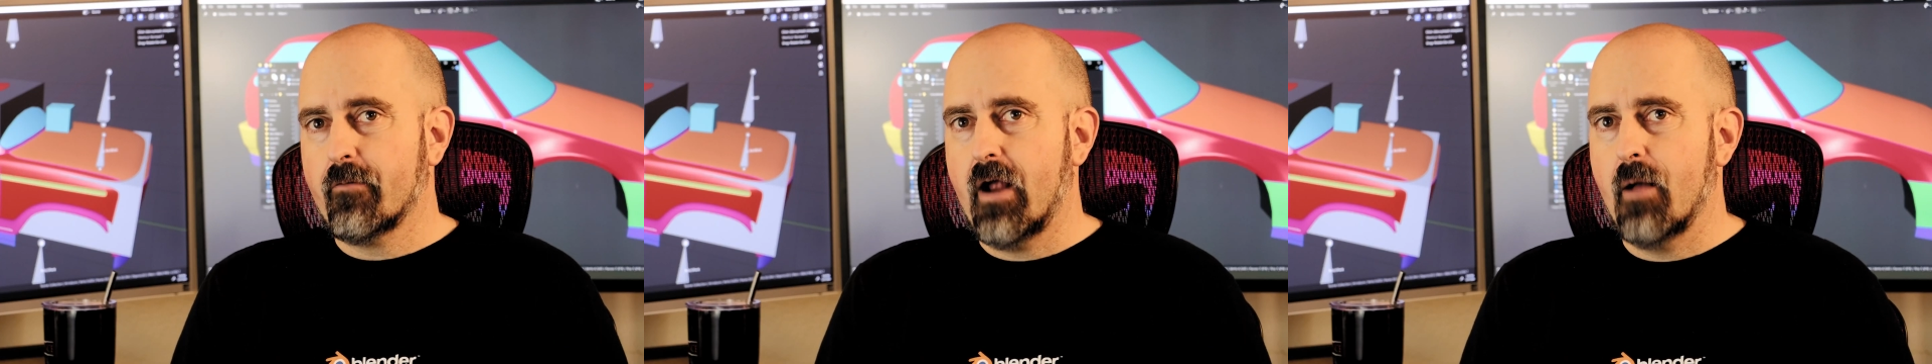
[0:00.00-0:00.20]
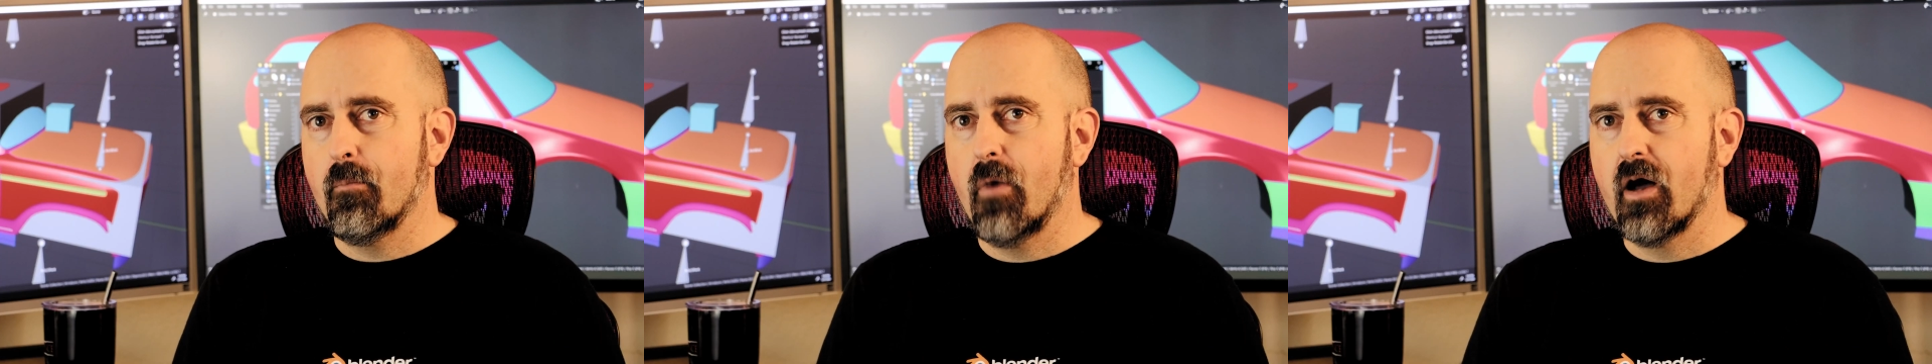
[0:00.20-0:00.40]

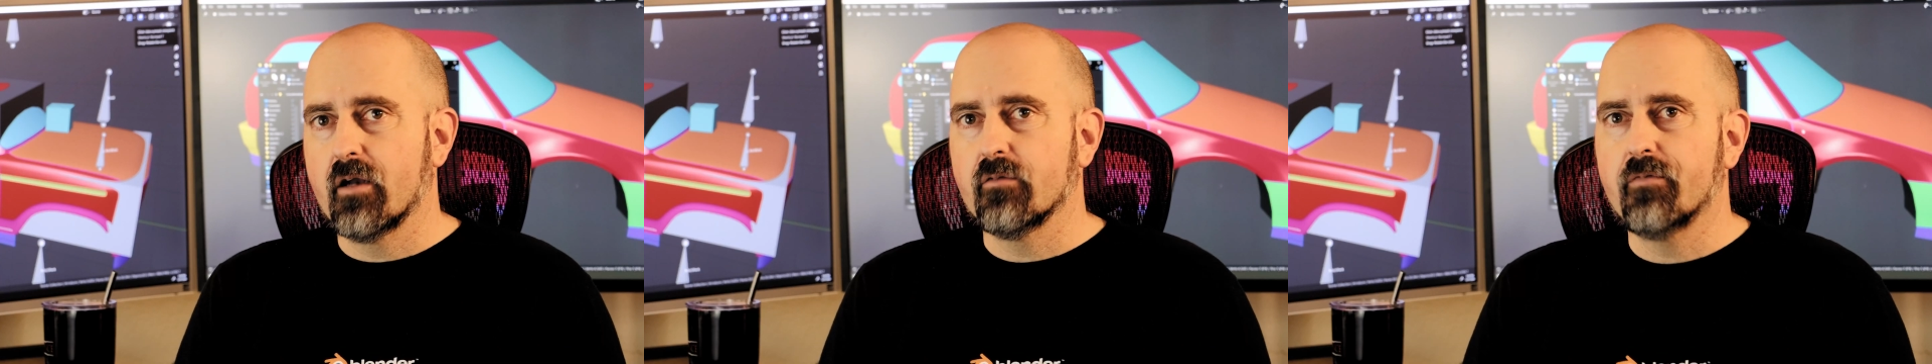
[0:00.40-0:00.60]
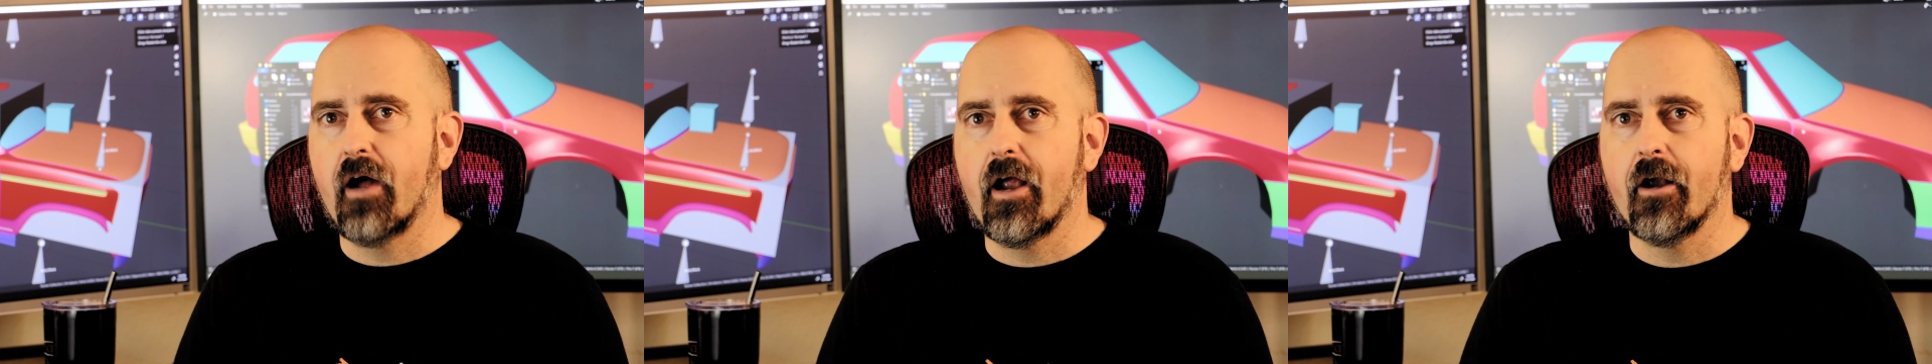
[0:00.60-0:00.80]
wrap
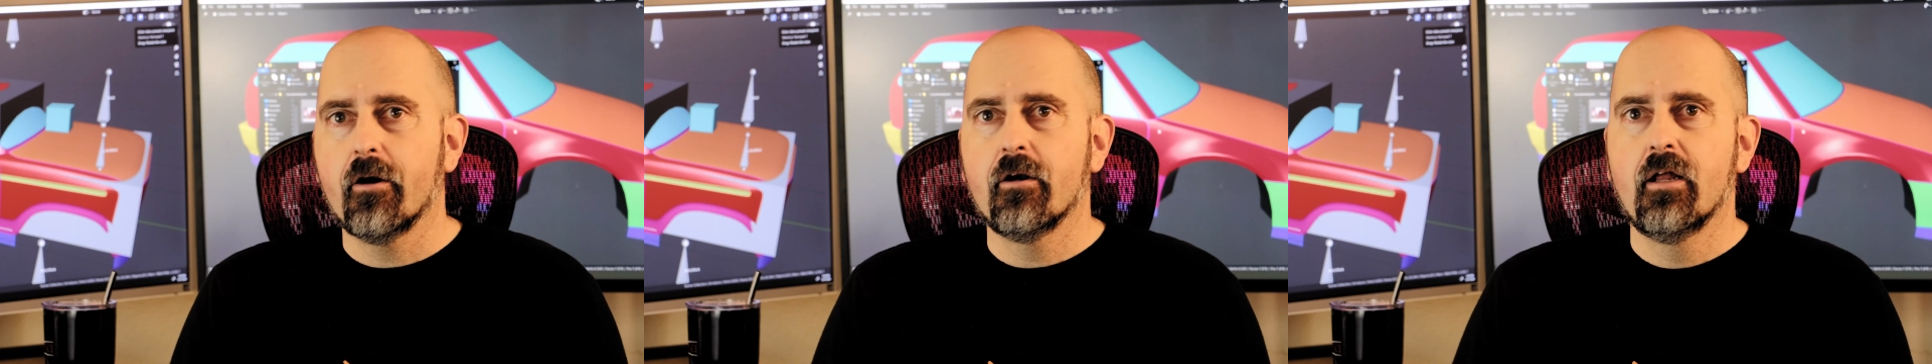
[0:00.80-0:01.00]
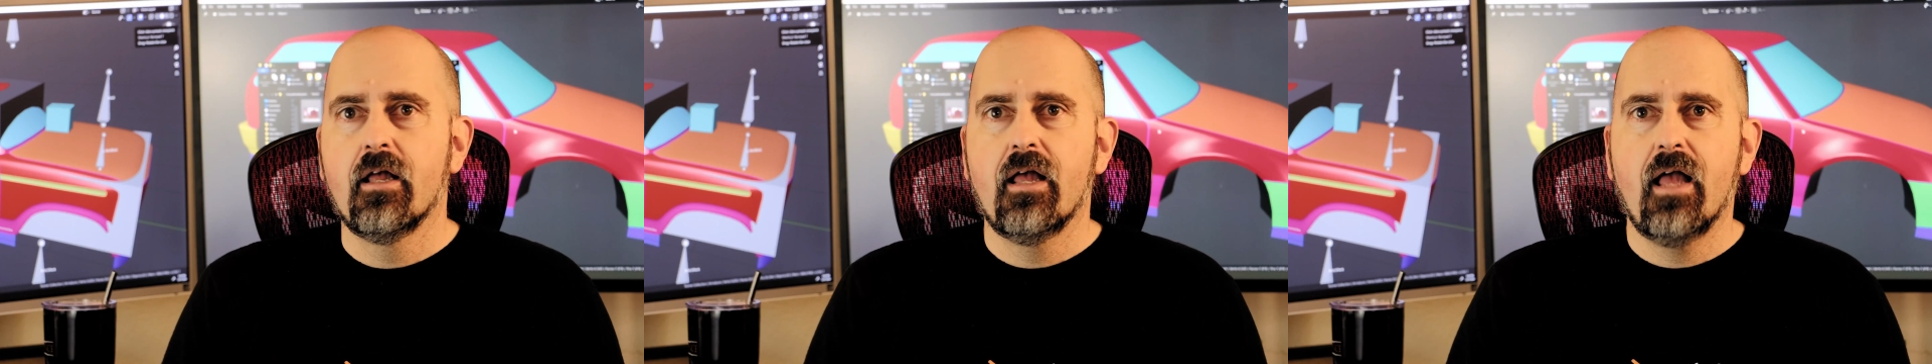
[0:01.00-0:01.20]

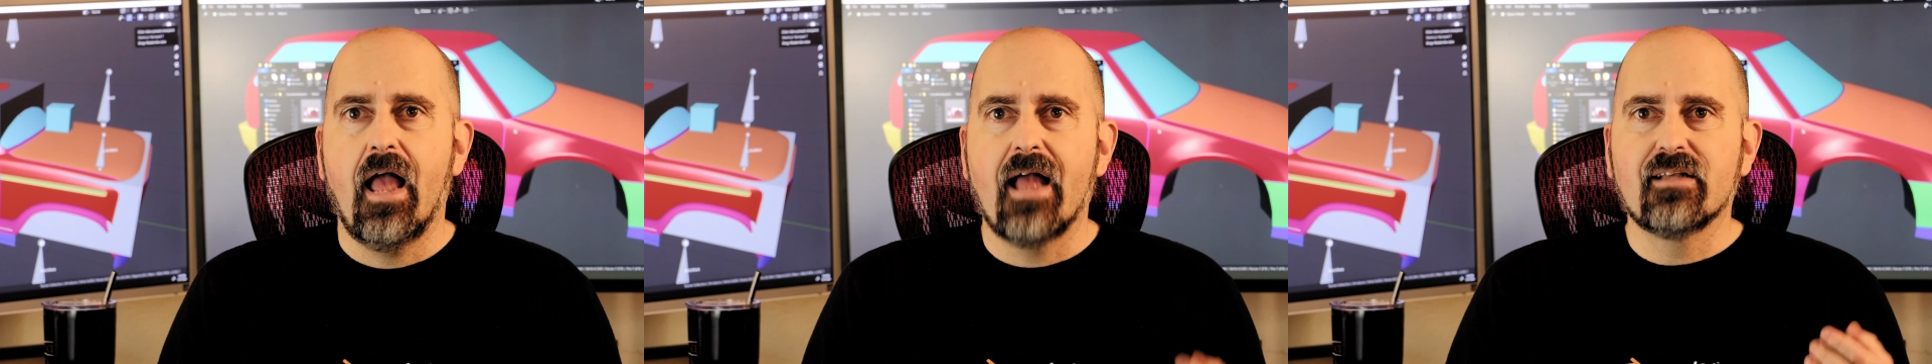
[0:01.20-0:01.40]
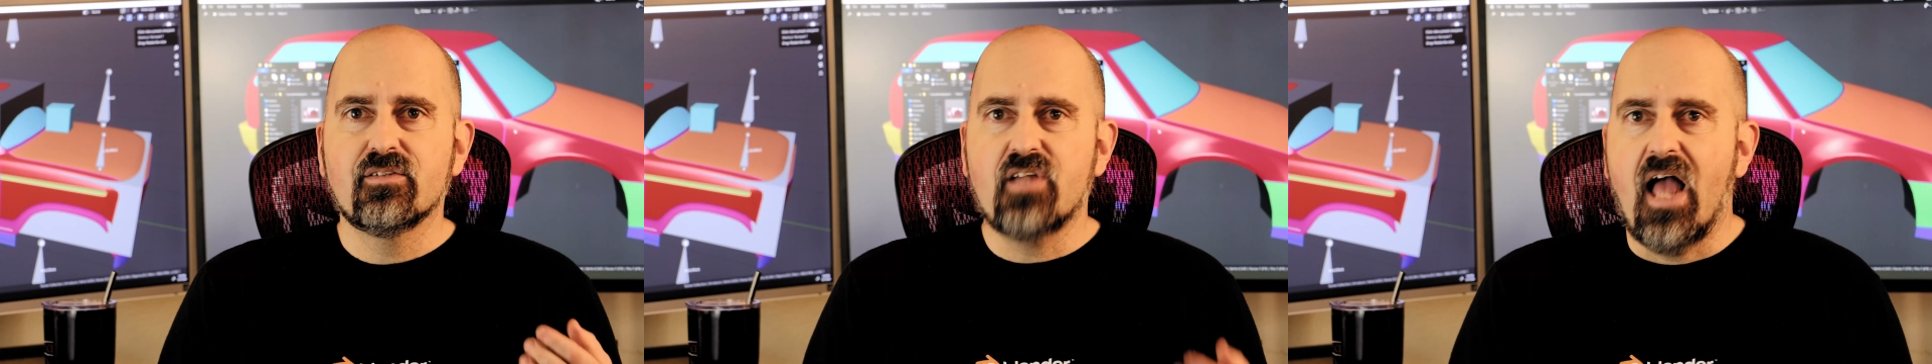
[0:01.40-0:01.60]
modifier,
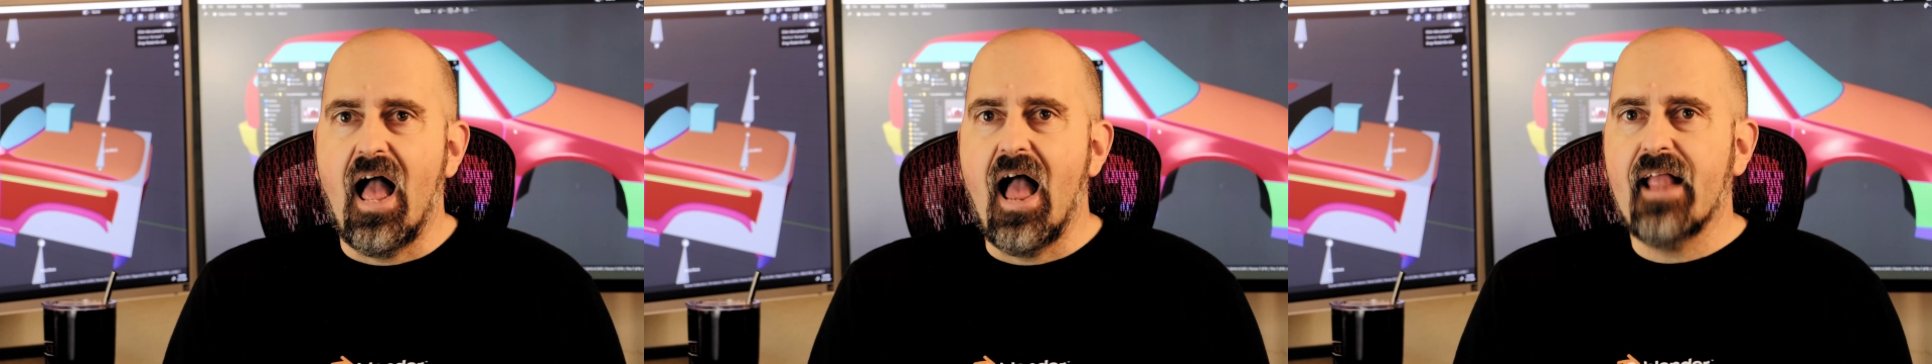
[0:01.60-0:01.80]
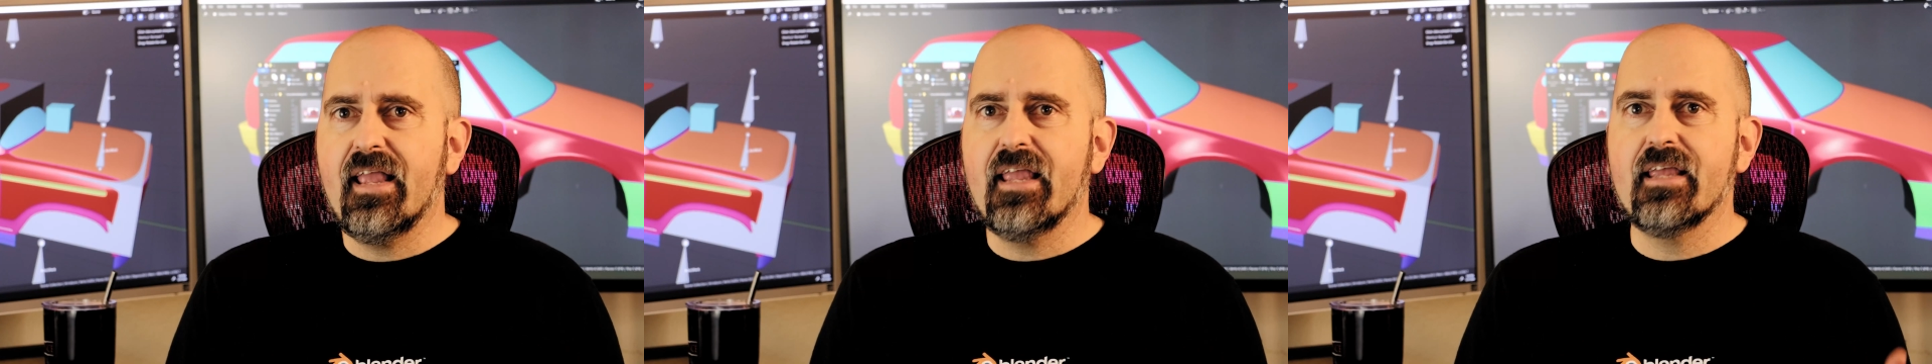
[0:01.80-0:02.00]
and
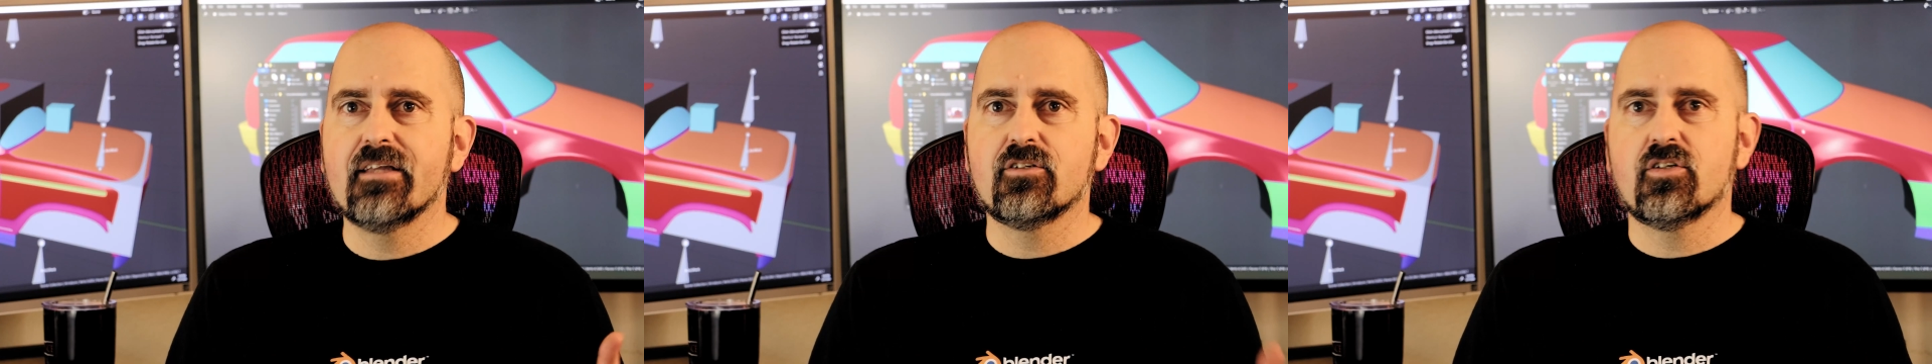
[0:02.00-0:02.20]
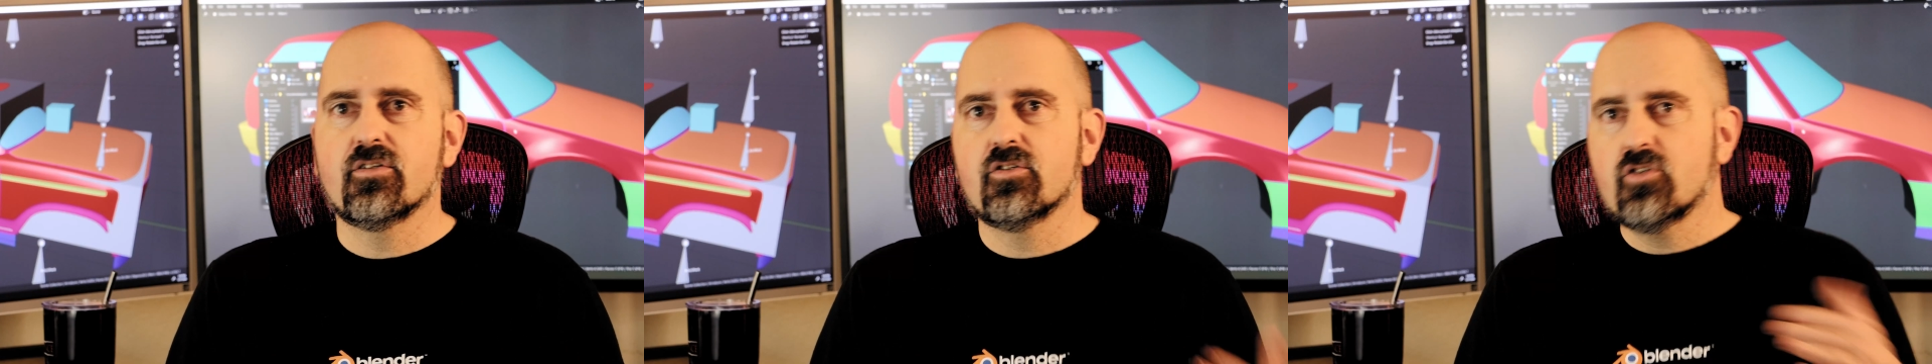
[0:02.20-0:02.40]
tagging
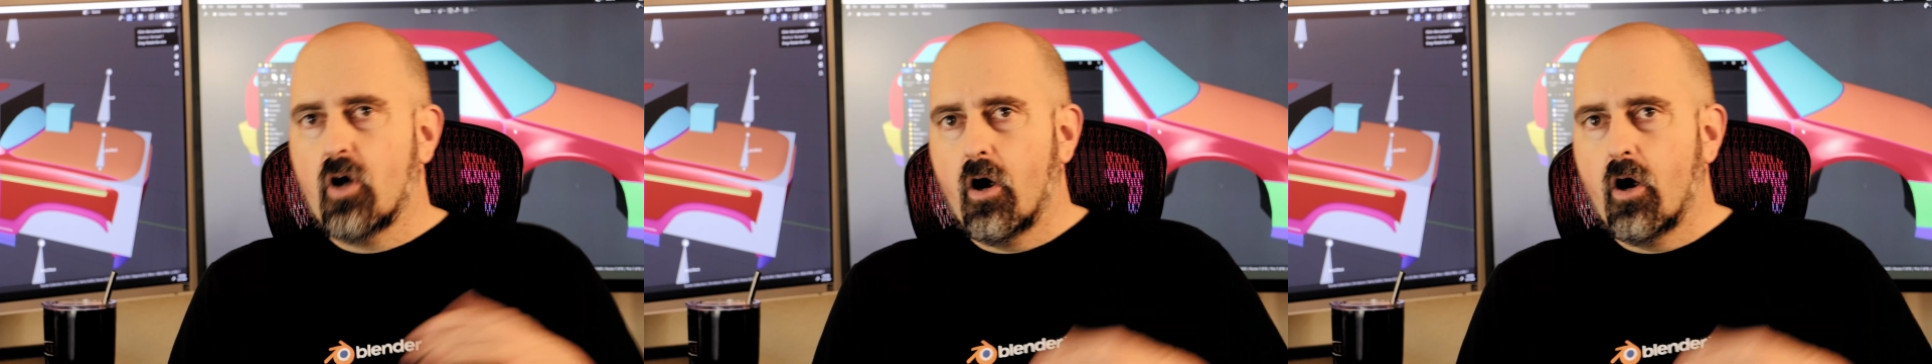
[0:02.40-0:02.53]
it to the